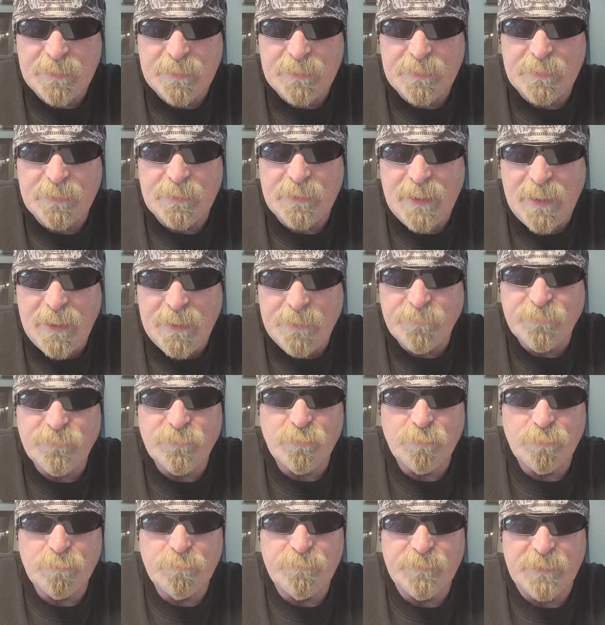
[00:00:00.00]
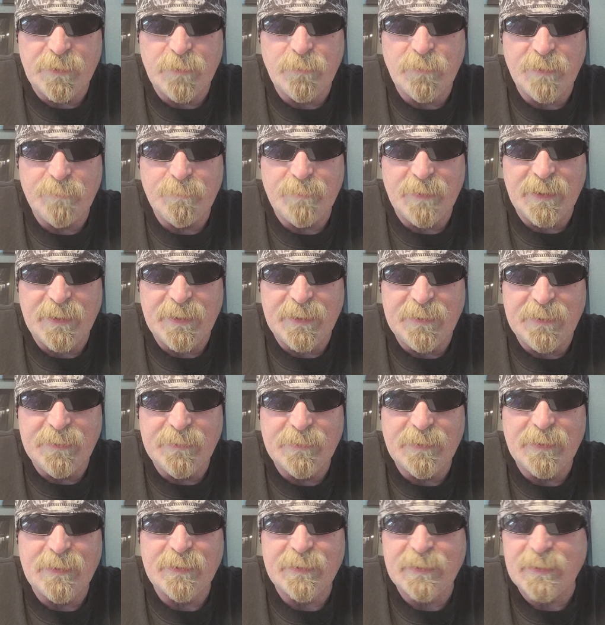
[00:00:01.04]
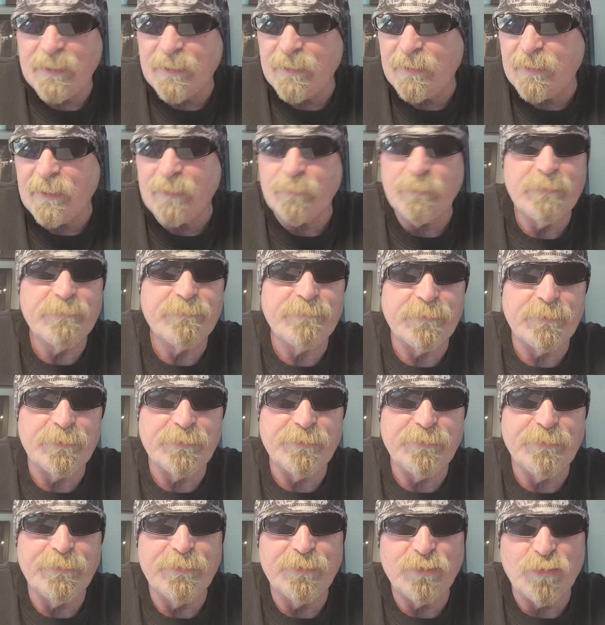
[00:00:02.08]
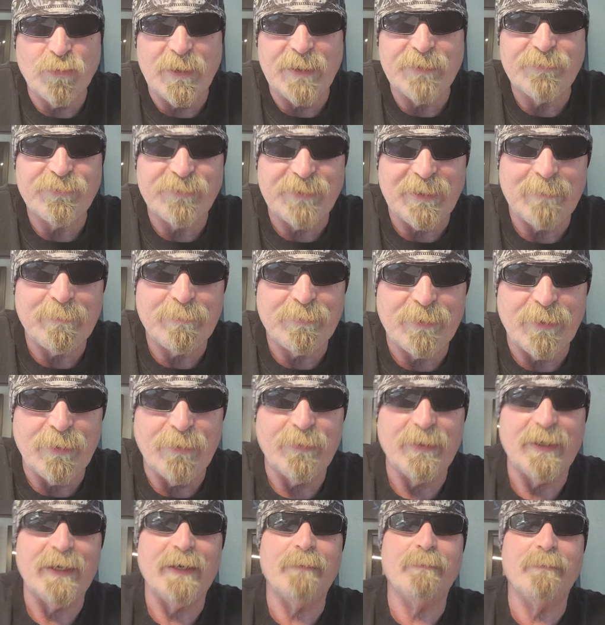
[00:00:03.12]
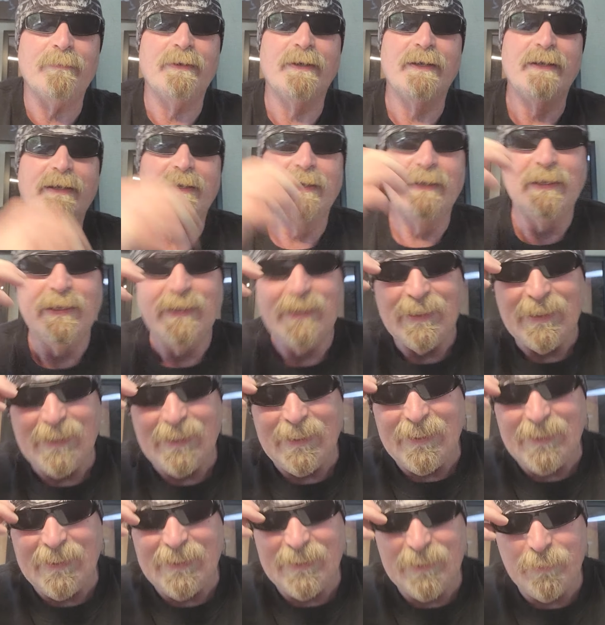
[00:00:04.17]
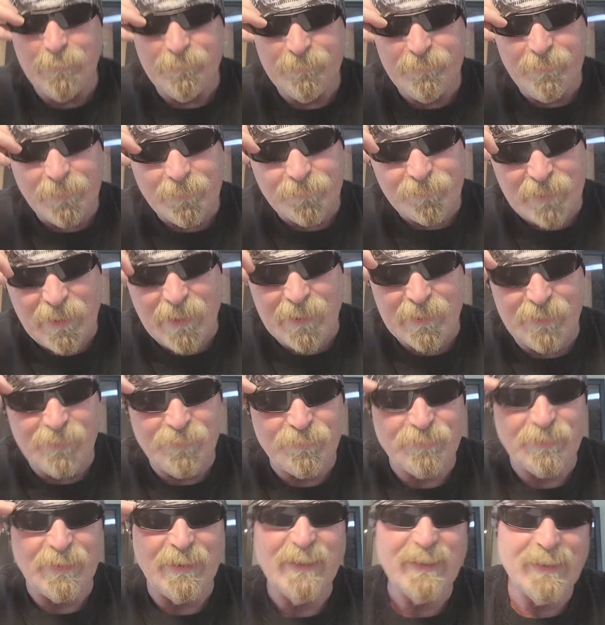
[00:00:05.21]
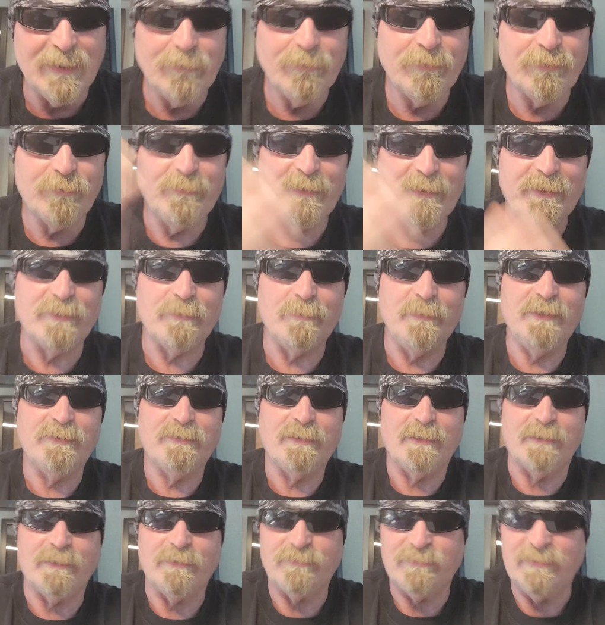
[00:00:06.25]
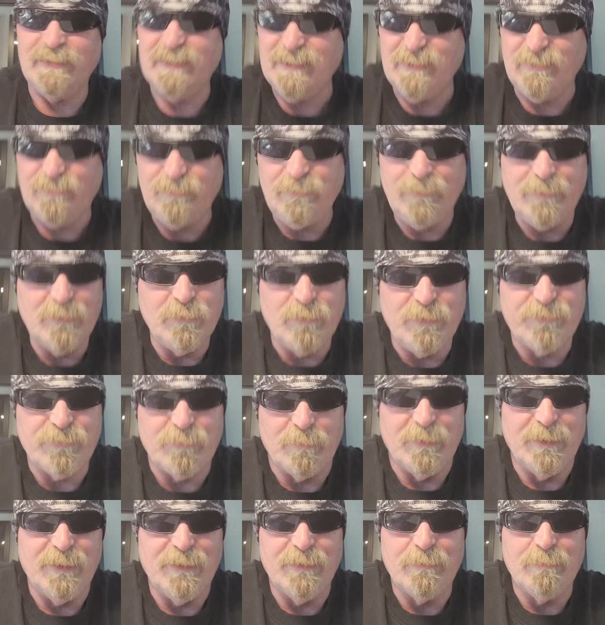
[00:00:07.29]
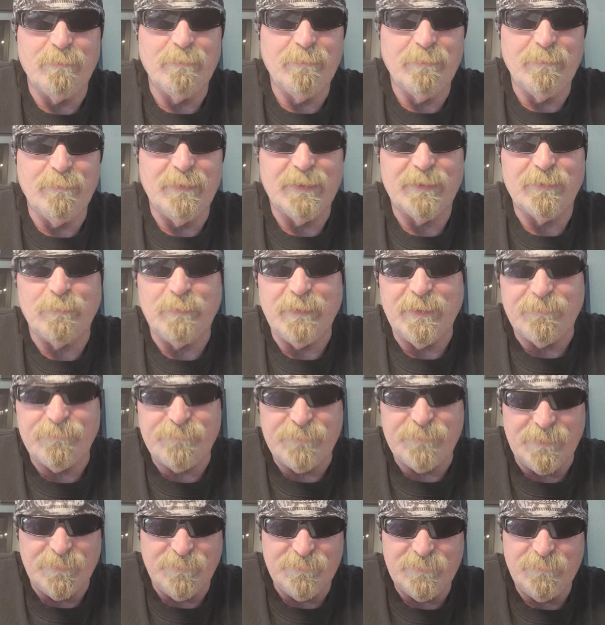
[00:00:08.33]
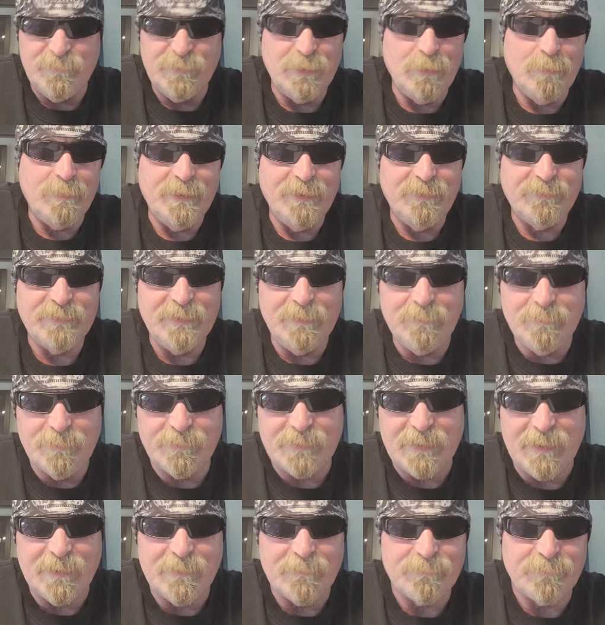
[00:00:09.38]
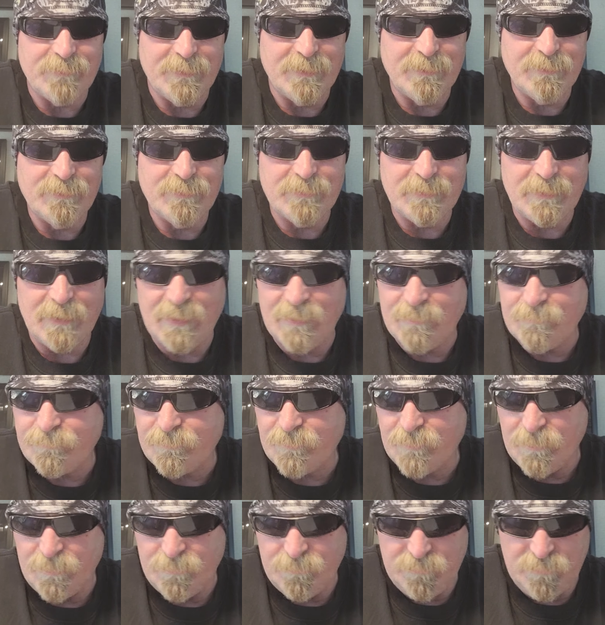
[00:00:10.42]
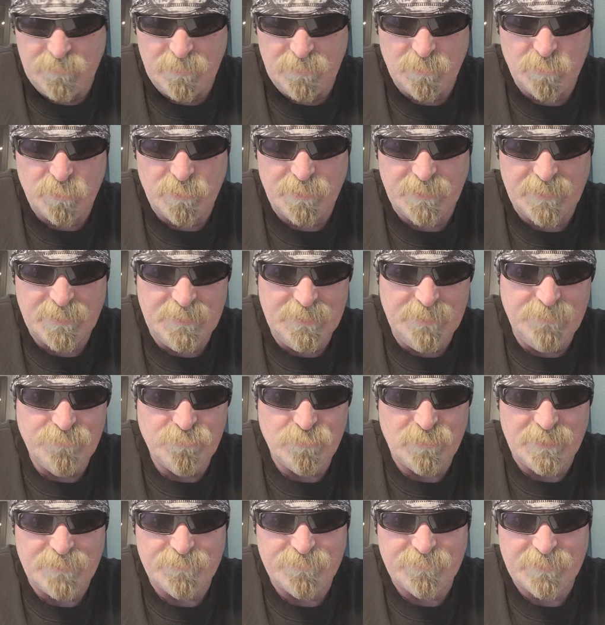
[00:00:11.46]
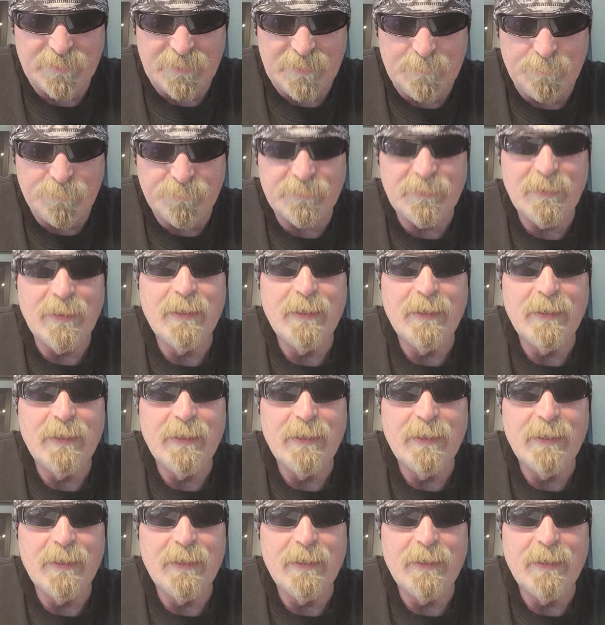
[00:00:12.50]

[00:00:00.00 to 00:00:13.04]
Last video I made, I referred to the 12-step program, and it was a little tongue-in-cheek, and it was meant to be tongue-in-cheek, and it certainly wasn't meant to be offensive, and nobody seemed to take offense for those who are working these 12 steps.